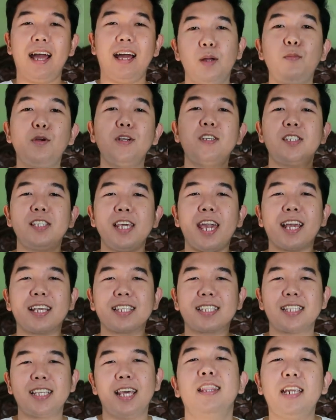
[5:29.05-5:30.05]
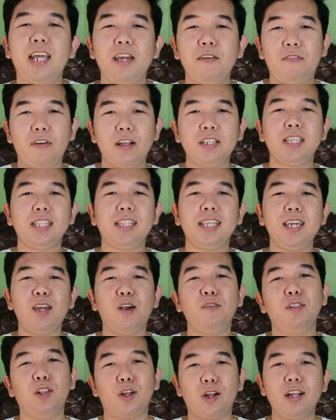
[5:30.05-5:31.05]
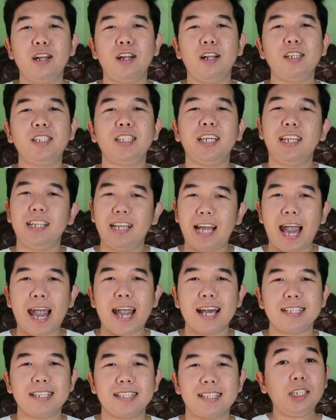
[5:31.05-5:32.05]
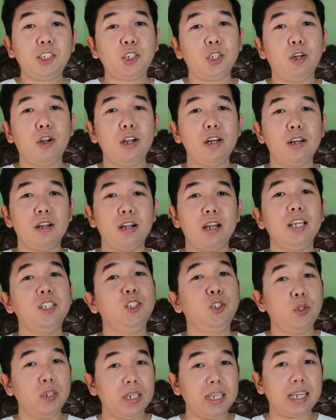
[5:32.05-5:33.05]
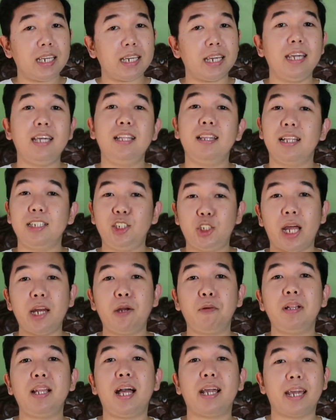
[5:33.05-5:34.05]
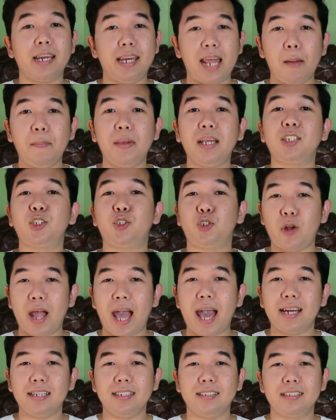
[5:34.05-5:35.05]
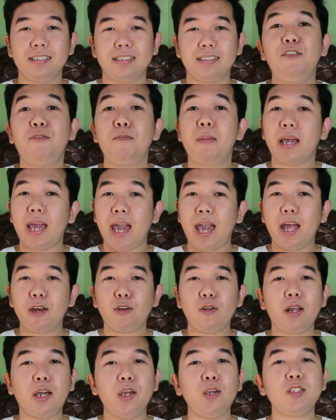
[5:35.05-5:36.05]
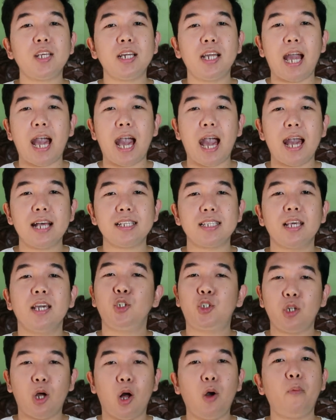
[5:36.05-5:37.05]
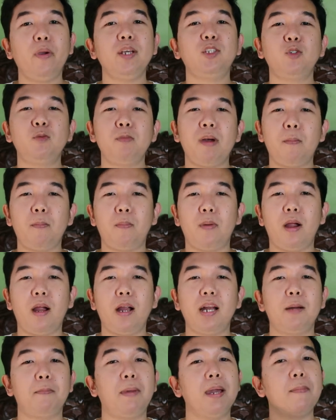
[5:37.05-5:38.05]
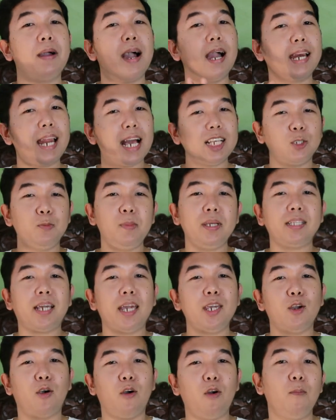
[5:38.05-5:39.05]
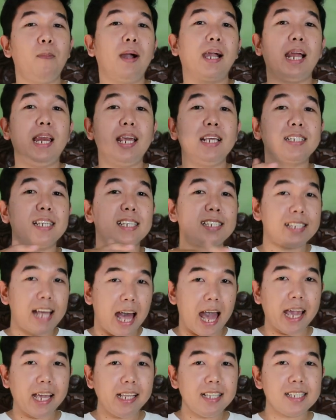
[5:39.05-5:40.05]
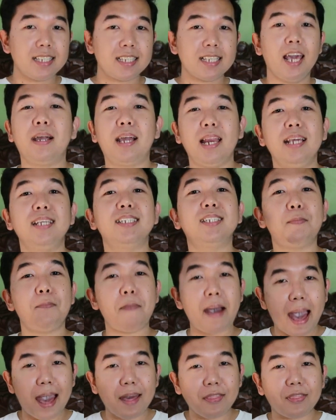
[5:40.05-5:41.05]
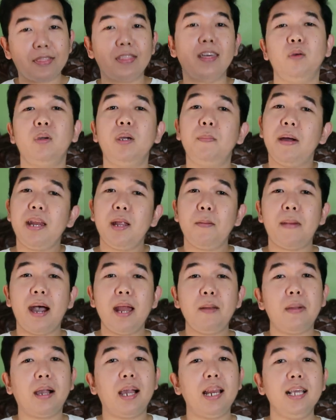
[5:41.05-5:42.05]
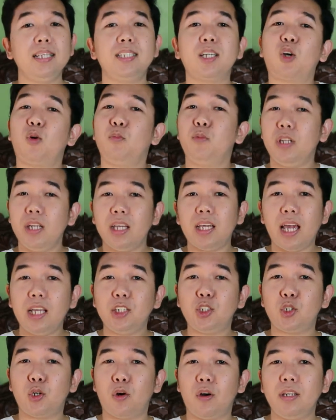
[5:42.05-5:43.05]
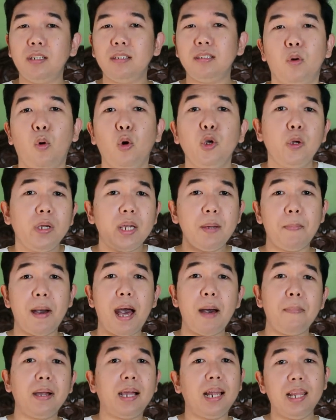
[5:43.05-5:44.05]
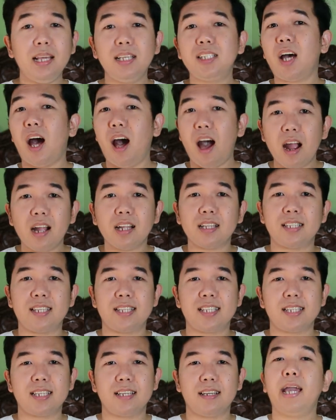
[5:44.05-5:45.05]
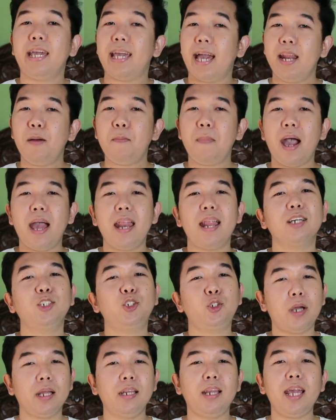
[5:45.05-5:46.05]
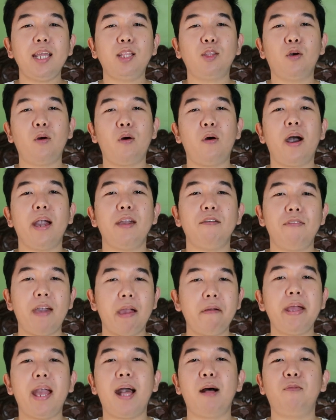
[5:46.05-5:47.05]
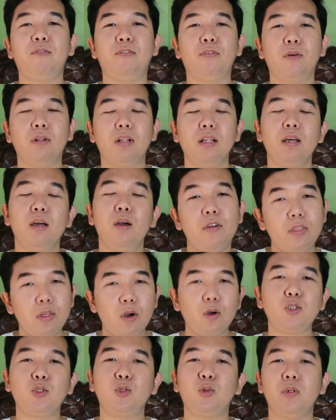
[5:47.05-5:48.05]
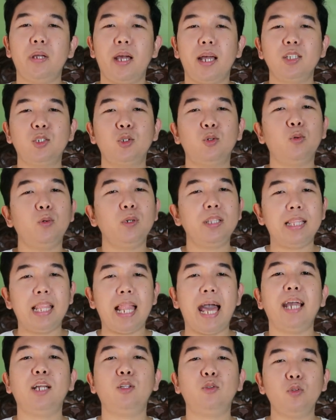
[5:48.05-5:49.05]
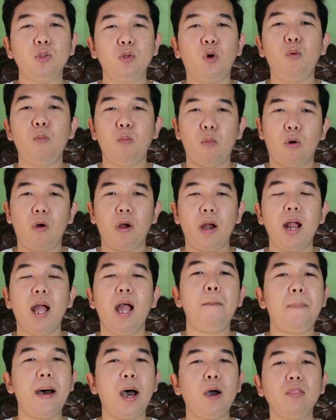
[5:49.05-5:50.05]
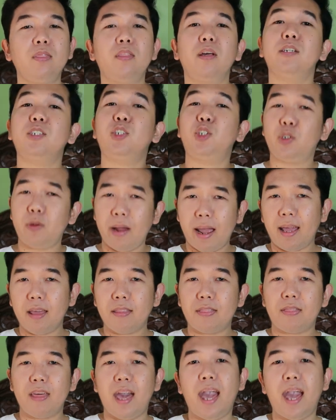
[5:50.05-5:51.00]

Number 6, the diversity of learners in GAS. Each learner is unique in the General Academic Strand. If mag-e-enroll kayo sa GAS, you should always remember na may mga classmate kayong magaling sa science, magaling sa math, yung iba naman magaling sa communication, o yung iba magaling sa arts. Kaya naman, ang strand na ito ay very helpful for those students who would like to know more about their strengths